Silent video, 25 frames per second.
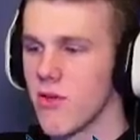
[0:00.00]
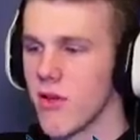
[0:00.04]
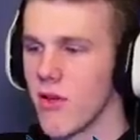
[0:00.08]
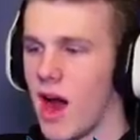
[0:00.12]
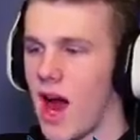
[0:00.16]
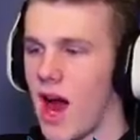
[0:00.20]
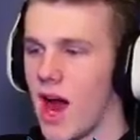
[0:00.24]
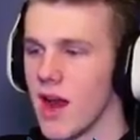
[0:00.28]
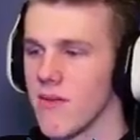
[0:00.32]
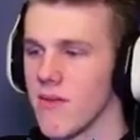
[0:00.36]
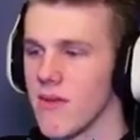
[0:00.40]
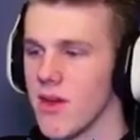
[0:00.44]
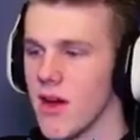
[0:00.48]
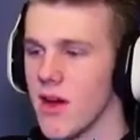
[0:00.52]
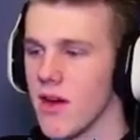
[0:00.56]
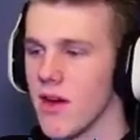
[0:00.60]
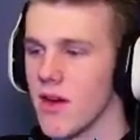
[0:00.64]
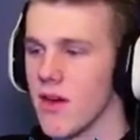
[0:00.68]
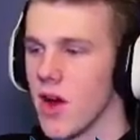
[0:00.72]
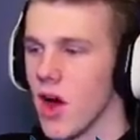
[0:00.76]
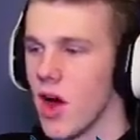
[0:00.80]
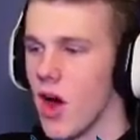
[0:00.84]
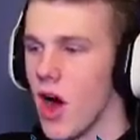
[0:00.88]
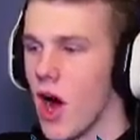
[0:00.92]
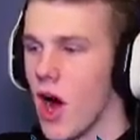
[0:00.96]
can ride him,
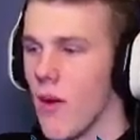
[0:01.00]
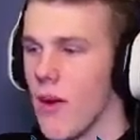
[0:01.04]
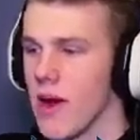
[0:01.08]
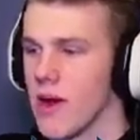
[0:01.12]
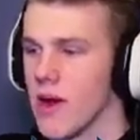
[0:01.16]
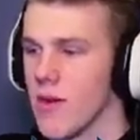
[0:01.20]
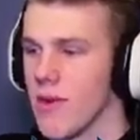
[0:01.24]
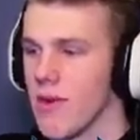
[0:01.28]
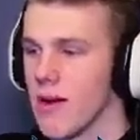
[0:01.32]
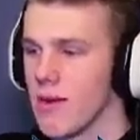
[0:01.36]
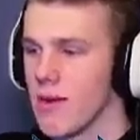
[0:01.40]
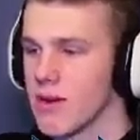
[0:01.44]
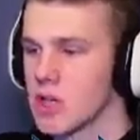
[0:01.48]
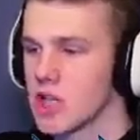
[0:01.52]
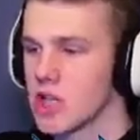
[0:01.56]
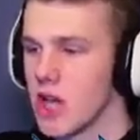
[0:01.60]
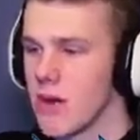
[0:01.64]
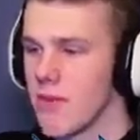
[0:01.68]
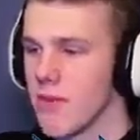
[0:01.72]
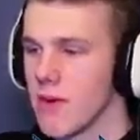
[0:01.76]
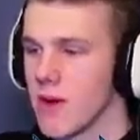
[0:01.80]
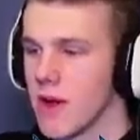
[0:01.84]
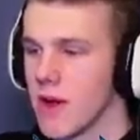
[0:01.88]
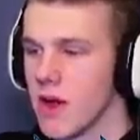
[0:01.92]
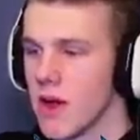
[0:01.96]
though. Oh, wait, no, my
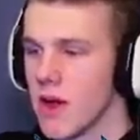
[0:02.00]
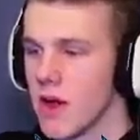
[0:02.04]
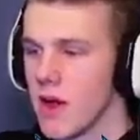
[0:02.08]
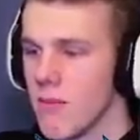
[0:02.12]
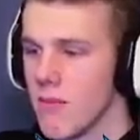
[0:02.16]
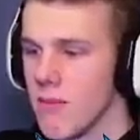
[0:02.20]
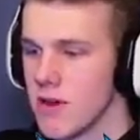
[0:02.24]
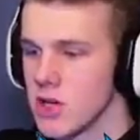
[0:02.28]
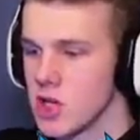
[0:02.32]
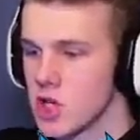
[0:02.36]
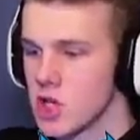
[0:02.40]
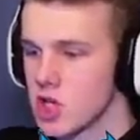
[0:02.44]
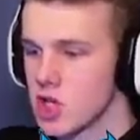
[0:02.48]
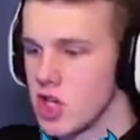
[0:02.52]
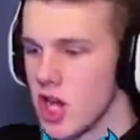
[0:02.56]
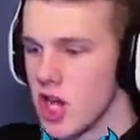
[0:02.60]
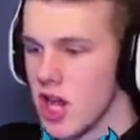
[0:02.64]
ship. No.